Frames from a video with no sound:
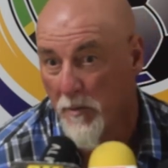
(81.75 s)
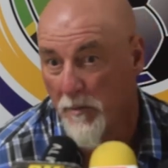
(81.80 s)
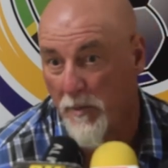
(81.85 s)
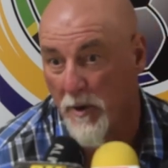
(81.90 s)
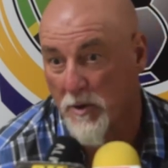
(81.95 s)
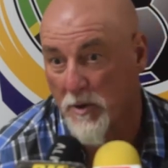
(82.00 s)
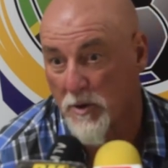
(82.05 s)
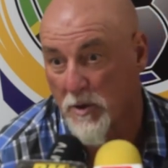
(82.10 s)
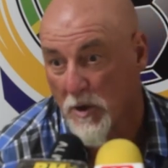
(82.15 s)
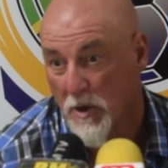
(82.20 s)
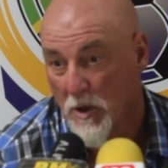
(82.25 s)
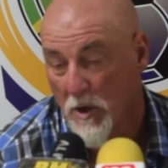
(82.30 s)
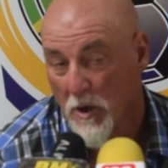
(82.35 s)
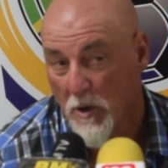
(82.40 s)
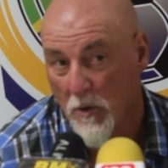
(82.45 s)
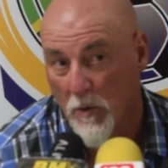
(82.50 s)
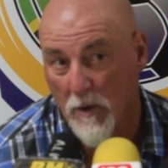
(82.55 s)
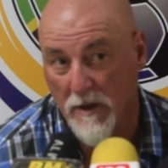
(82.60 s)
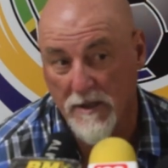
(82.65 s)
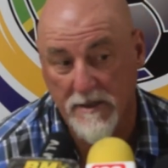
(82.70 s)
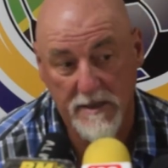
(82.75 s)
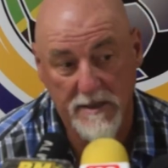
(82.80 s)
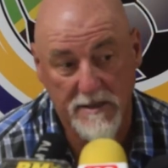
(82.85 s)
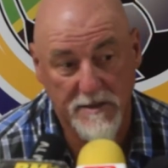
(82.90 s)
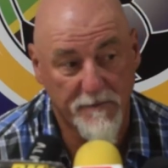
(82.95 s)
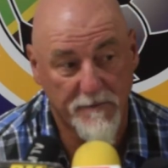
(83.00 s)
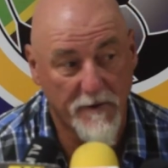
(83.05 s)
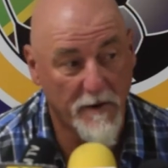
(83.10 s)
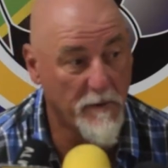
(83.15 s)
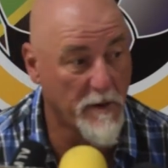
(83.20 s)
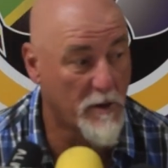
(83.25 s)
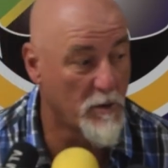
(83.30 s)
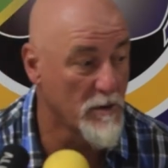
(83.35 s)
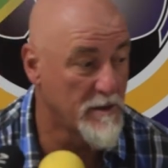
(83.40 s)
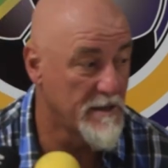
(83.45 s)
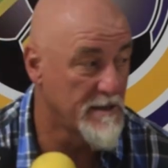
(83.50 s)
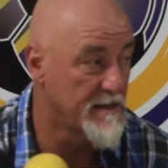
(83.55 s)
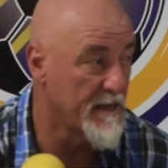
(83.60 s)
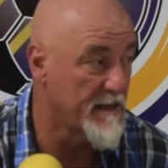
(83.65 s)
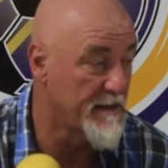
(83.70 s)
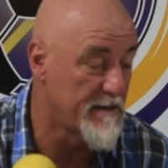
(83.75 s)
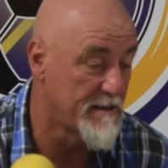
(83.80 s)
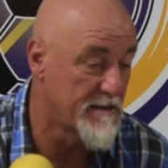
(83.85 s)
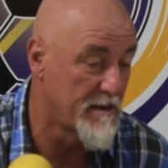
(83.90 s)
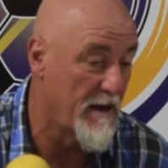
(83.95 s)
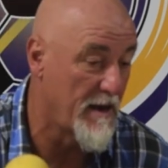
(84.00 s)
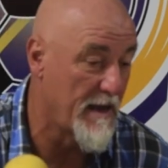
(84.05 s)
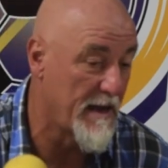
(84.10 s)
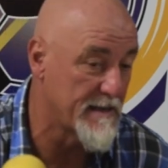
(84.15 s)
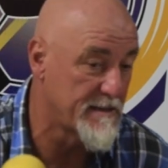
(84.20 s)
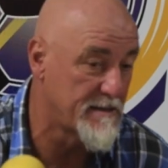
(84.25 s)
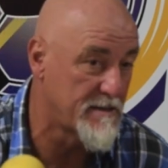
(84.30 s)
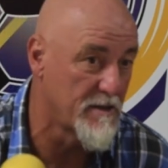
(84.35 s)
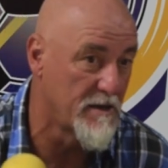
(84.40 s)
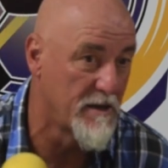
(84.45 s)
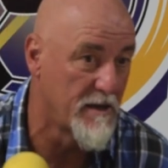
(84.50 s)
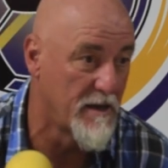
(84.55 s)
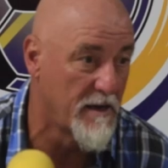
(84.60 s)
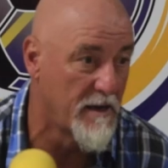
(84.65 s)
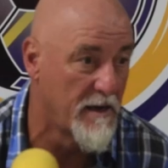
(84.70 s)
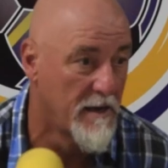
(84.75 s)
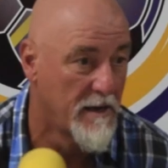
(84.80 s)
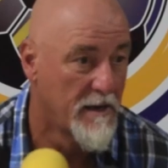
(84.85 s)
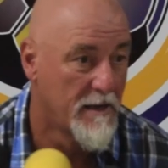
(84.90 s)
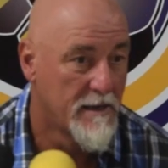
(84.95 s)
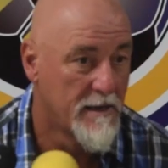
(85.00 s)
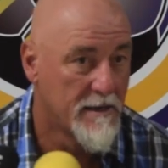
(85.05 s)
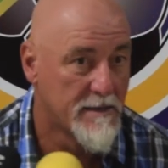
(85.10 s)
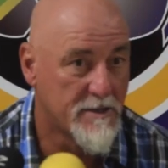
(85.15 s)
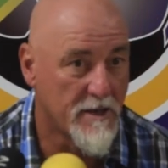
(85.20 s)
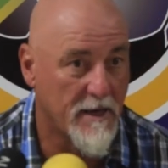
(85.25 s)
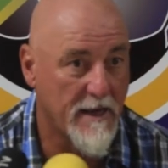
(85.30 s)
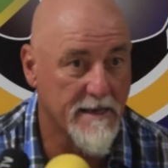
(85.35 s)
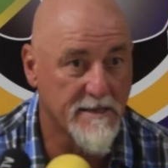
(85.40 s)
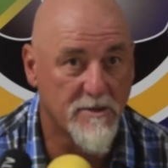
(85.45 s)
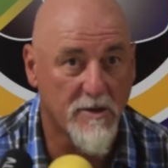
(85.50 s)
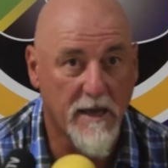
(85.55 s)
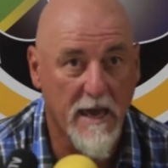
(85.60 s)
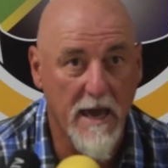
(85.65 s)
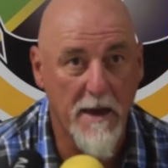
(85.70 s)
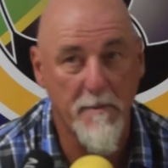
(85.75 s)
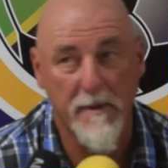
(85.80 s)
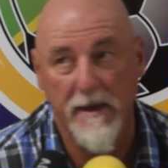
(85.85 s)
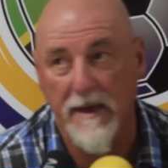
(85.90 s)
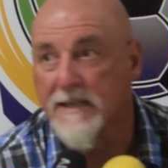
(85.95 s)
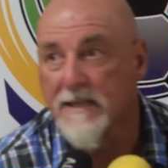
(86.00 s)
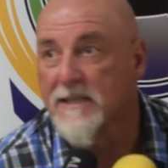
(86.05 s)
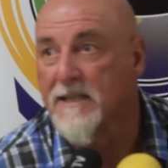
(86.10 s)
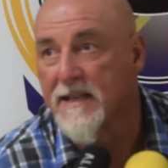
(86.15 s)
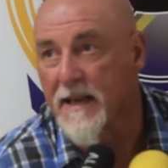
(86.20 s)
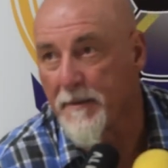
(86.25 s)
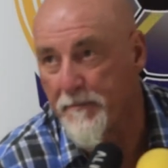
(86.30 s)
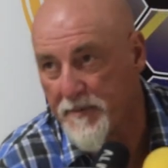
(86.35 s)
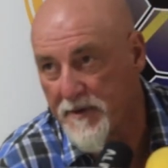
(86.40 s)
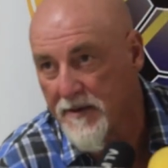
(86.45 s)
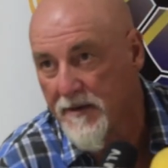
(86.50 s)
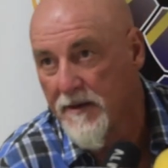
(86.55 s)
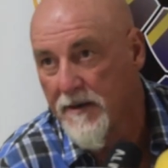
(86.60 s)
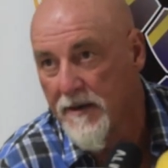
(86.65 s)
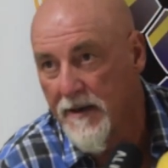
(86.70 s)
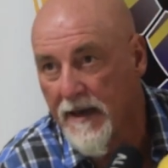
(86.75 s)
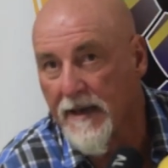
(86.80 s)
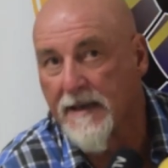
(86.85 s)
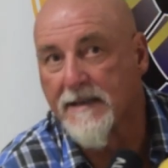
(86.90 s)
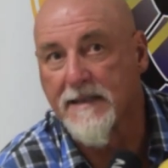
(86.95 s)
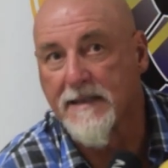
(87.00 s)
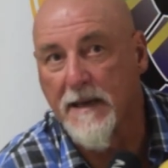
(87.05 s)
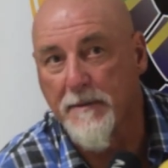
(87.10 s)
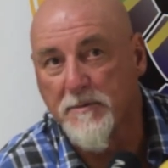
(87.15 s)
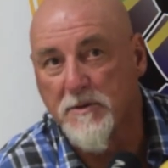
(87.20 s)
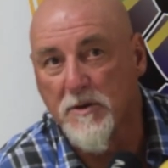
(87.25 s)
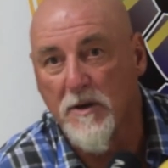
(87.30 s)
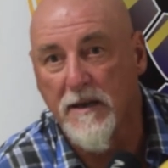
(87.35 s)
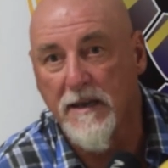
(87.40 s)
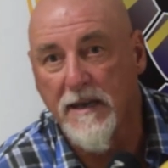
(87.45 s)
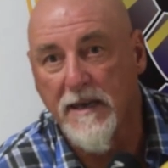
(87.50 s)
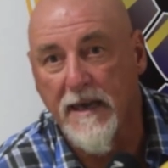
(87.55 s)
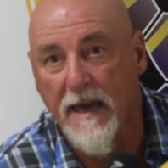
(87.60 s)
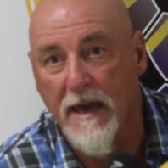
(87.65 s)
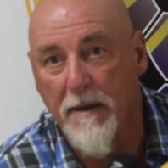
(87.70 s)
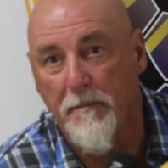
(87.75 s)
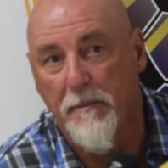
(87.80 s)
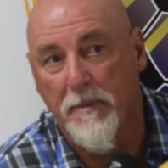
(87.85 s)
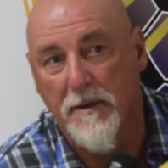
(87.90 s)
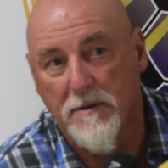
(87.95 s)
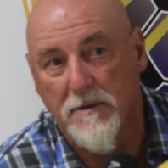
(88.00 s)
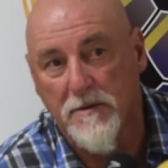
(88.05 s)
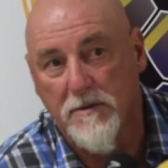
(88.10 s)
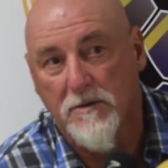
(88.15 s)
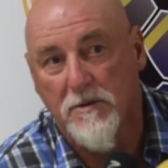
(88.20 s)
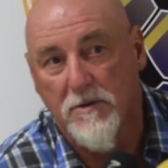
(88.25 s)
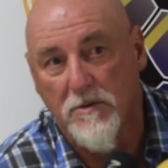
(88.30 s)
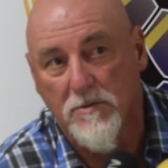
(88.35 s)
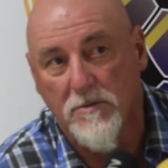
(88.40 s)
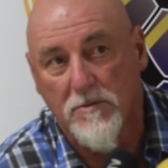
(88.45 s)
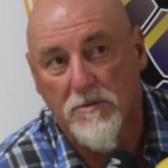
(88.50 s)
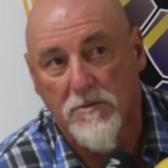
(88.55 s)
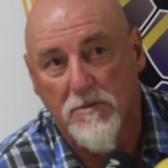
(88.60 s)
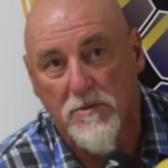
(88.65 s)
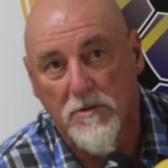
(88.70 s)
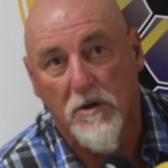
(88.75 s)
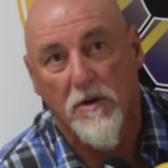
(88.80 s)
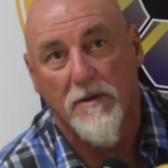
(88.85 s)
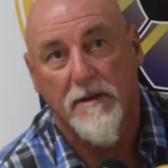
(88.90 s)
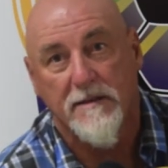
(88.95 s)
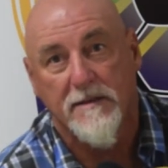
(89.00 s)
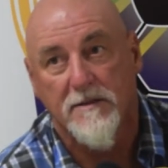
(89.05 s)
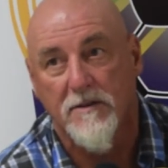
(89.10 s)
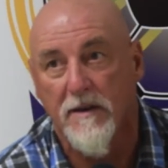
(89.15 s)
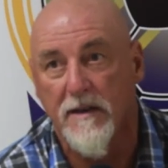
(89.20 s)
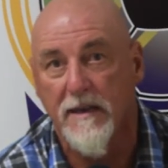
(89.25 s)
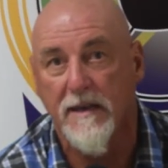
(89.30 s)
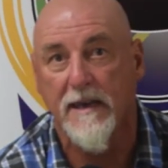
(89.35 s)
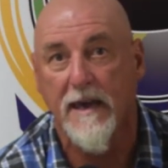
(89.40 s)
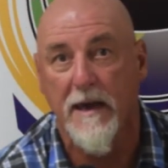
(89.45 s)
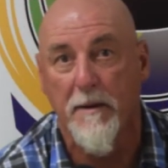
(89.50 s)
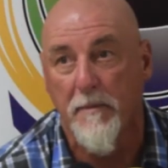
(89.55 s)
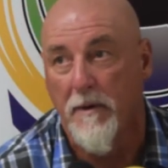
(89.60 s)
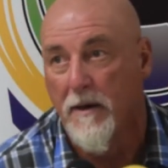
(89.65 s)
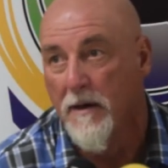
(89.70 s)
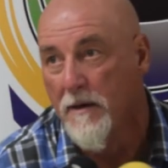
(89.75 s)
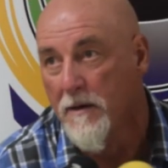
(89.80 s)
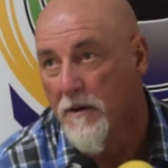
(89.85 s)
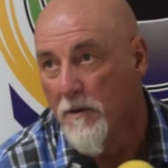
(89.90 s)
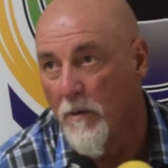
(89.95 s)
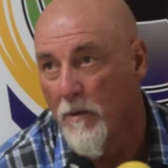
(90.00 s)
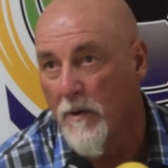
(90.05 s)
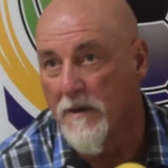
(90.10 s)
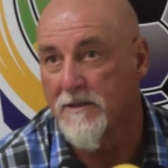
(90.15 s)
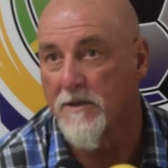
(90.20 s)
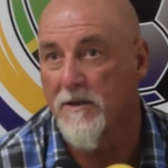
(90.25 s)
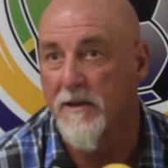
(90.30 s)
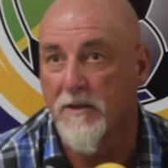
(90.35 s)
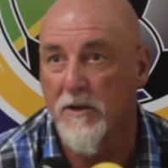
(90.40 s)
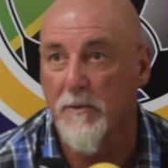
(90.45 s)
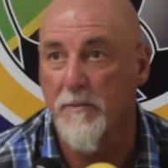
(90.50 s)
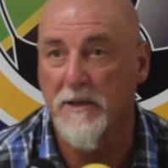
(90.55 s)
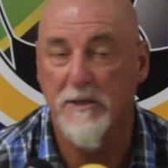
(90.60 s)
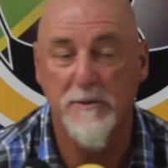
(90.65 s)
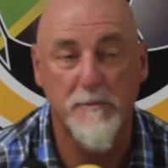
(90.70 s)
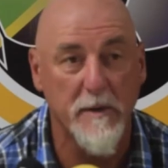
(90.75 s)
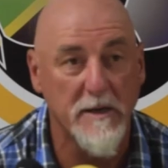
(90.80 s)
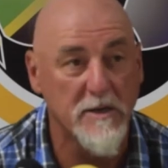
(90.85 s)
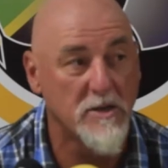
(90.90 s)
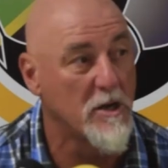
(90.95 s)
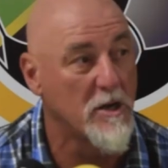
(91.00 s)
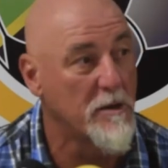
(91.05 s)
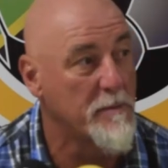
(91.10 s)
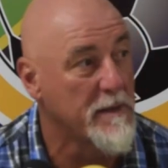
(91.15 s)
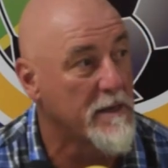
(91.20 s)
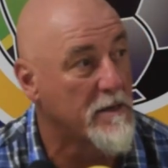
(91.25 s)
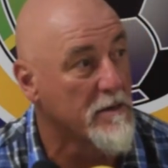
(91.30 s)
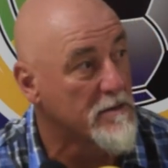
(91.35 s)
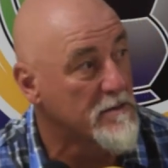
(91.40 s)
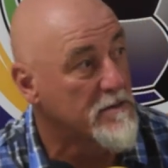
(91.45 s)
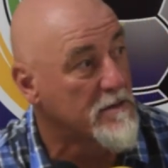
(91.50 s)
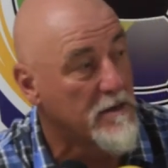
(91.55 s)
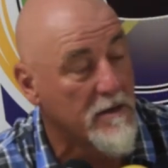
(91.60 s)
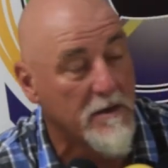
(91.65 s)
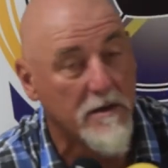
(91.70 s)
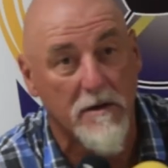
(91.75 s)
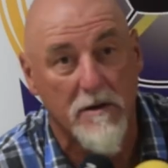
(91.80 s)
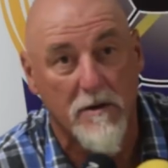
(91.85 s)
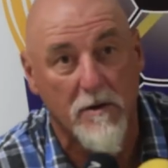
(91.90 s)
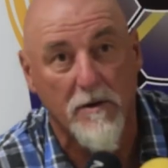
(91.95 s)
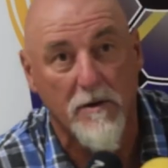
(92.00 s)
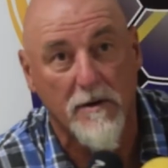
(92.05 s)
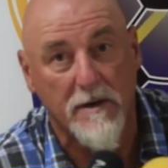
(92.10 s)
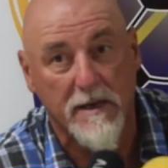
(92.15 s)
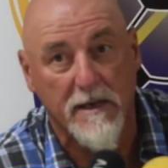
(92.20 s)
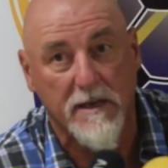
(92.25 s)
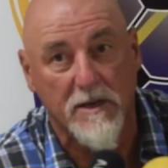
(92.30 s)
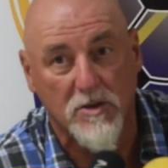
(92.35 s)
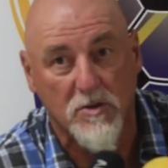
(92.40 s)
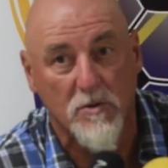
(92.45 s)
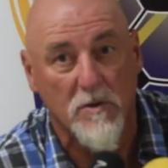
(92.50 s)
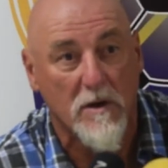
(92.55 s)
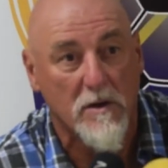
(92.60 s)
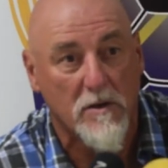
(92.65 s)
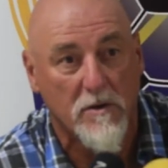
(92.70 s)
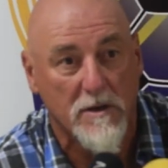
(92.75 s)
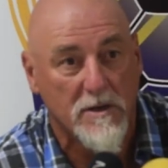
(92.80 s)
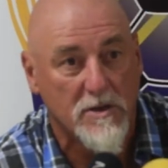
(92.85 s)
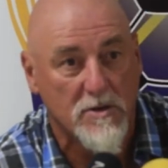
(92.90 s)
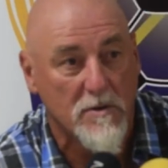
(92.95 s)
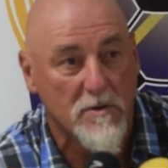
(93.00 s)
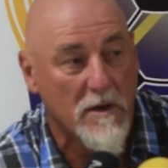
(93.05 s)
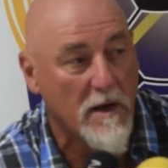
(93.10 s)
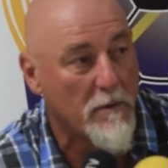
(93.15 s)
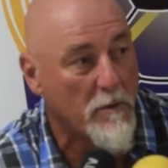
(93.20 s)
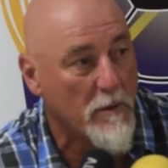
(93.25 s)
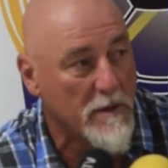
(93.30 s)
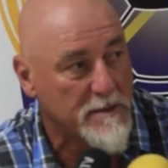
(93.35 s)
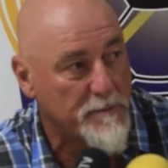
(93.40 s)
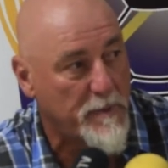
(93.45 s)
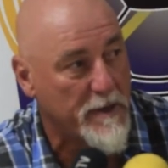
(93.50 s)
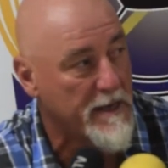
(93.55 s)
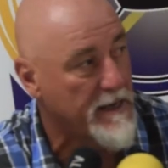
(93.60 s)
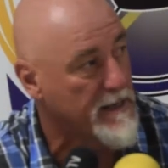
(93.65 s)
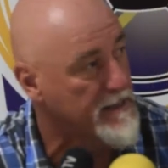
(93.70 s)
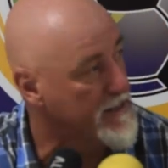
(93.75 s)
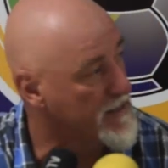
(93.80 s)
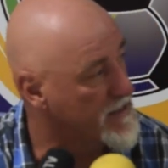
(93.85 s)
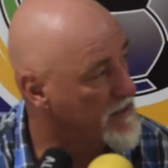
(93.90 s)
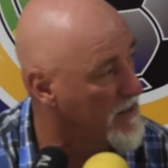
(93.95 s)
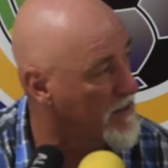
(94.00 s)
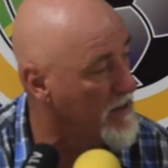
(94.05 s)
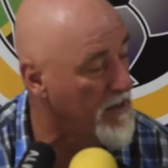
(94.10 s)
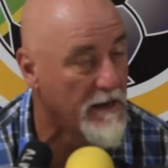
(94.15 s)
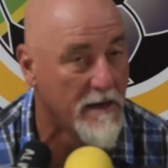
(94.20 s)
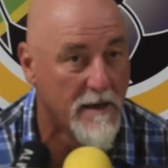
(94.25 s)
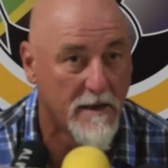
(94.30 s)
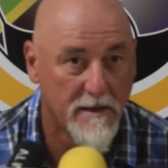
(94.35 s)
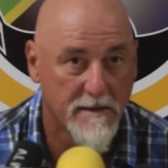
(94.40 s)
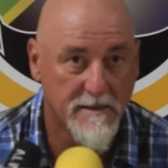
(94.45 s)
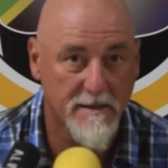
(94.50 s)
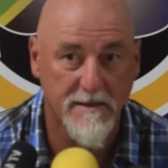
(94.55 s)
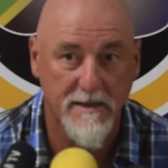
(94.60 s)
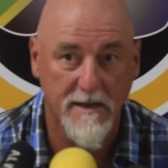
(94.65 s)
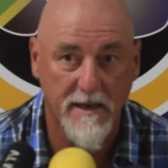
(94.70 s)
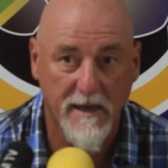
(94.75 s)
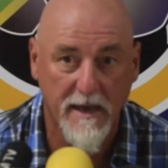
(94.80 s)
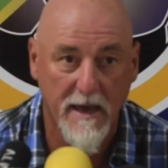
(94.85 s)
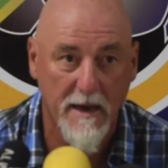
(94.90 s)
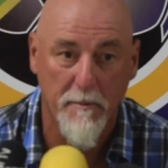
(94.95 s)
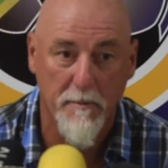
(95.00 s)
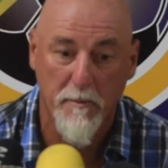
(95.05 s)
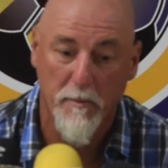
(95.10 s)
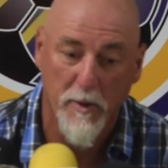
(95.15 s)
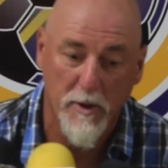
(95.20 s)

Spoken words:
But what is very good is that the last game, except the league game, but you know that the league game was a little bit special because only Kichuya was playing this league game.